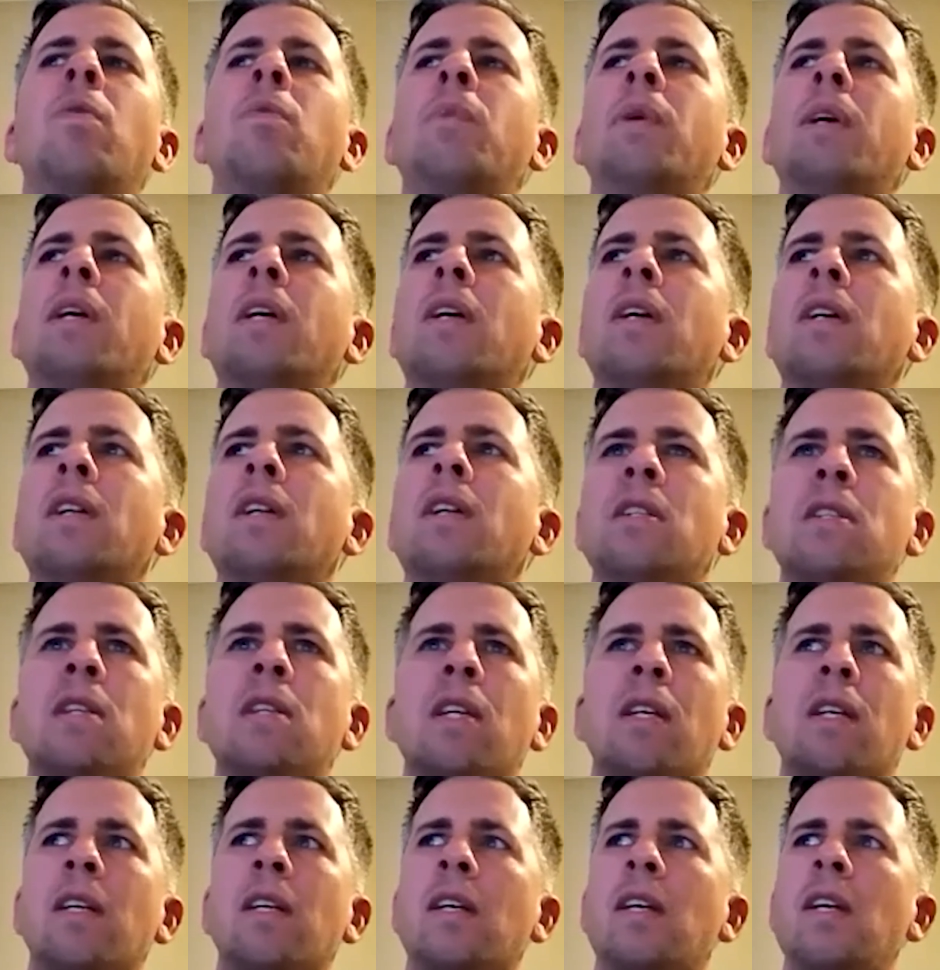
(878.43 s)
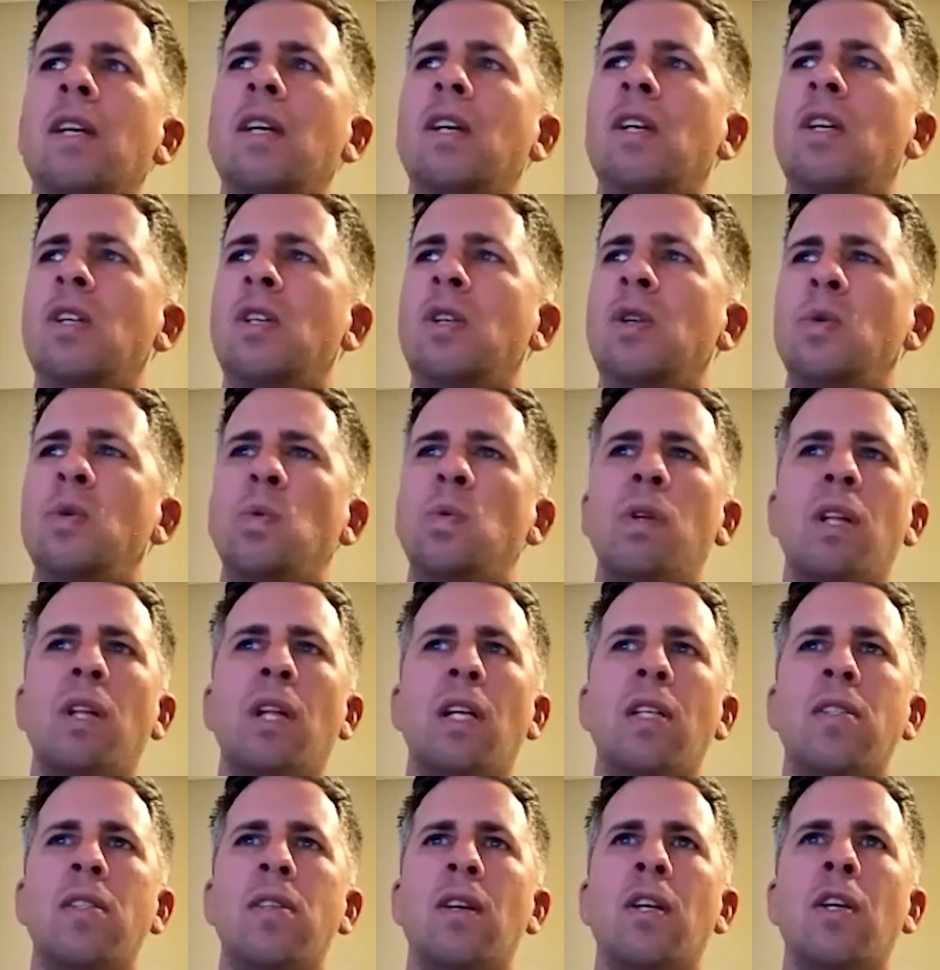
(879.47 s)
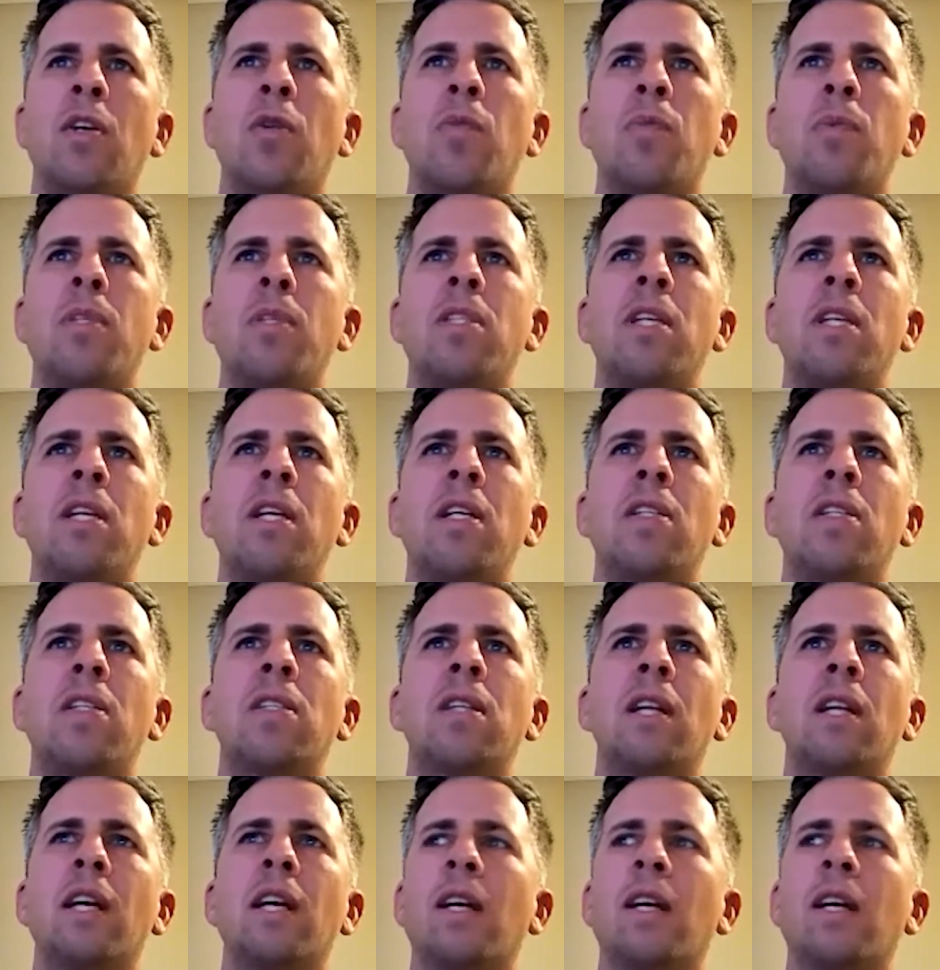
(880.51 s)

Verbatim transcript: oh my goodness, like you realize all your mistakes.